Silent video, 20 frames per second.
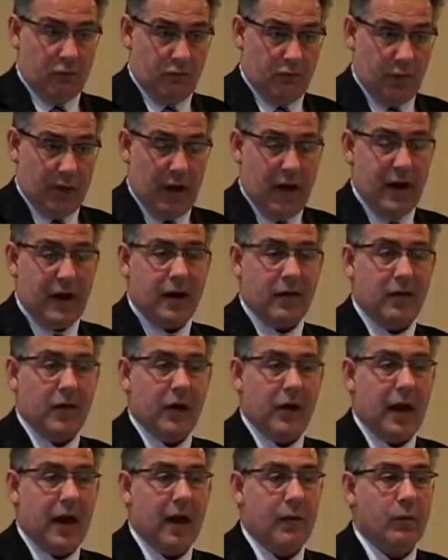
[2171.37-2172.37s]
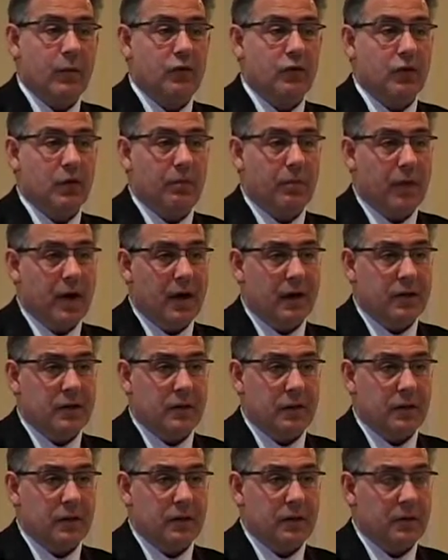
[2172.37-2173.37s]
relying on the language in the
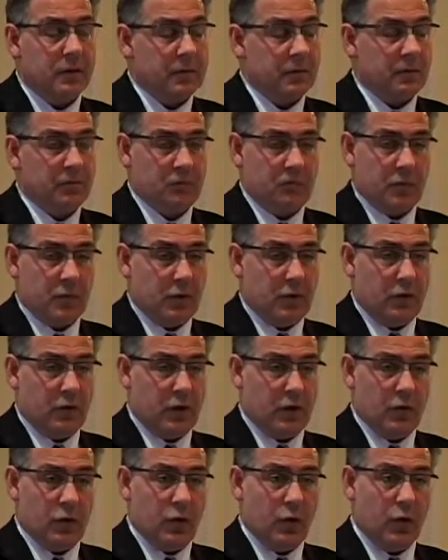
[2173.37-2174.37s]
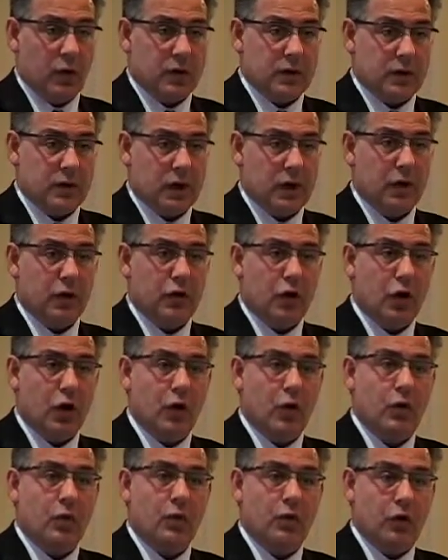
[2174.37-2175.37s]
policy, the court said,
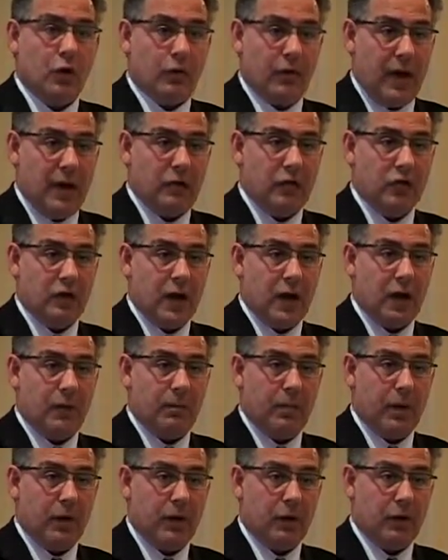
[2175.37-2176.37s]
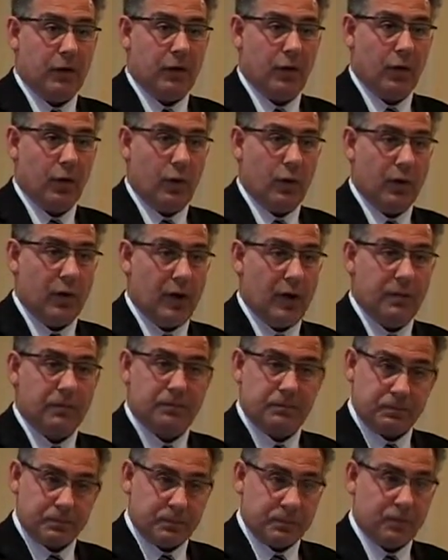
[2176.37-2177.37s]
no, your agent had apparent authority,
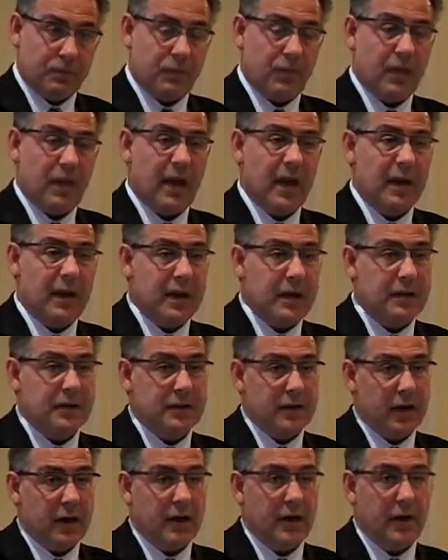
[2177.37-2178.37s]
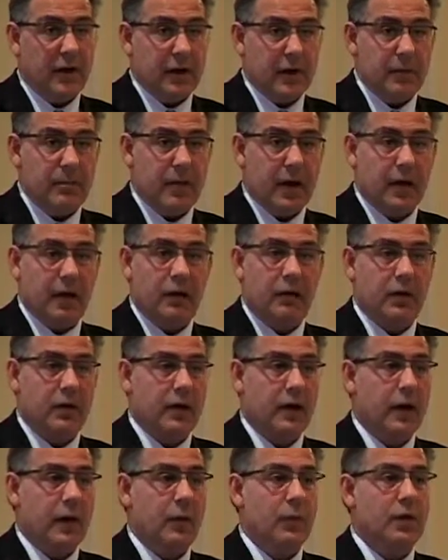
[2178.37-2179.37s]
and he said in an email
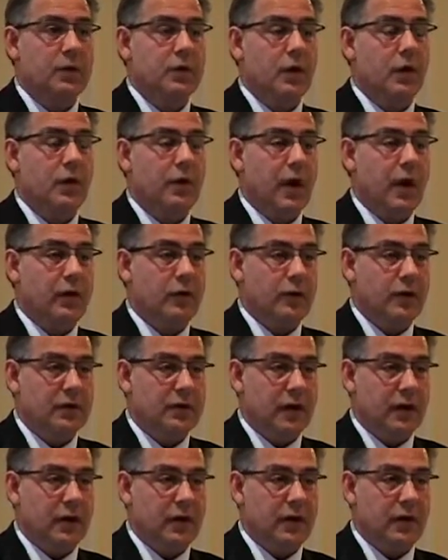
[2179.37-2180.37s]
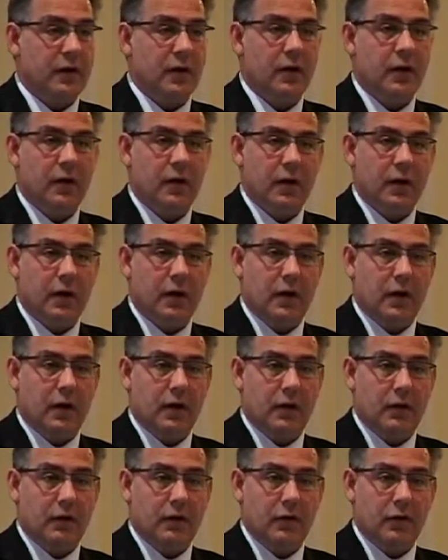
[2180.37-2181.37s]
it was okay to send it
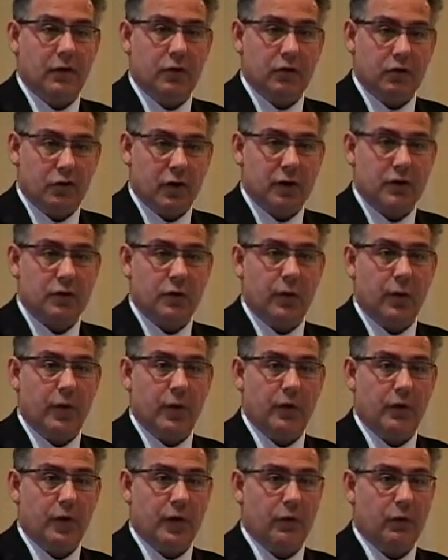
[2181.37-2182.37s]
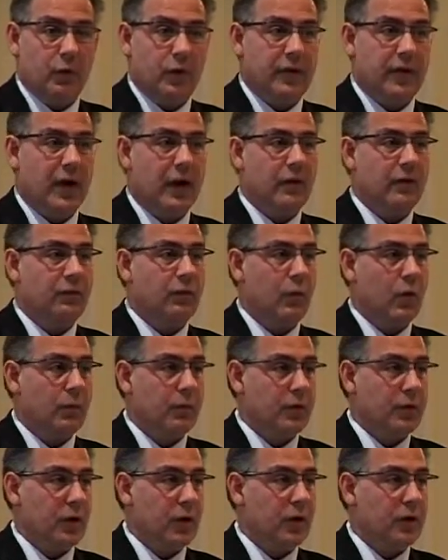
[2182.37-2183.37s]
just the way you did without a
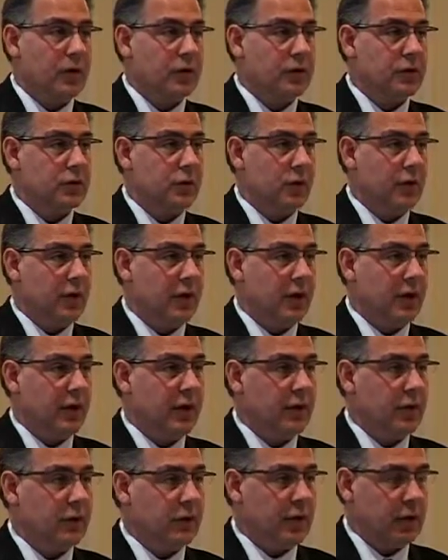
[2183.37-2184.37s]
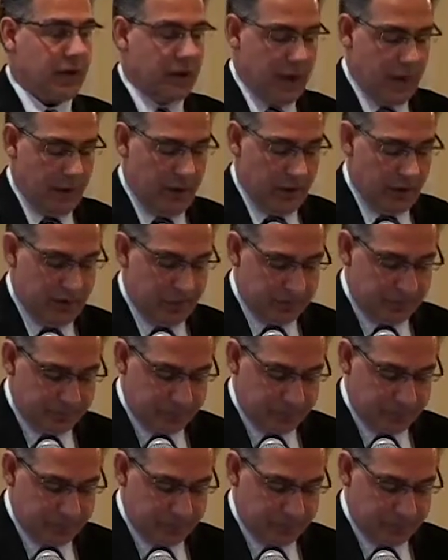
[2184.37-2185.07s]
formal notice to the carrier,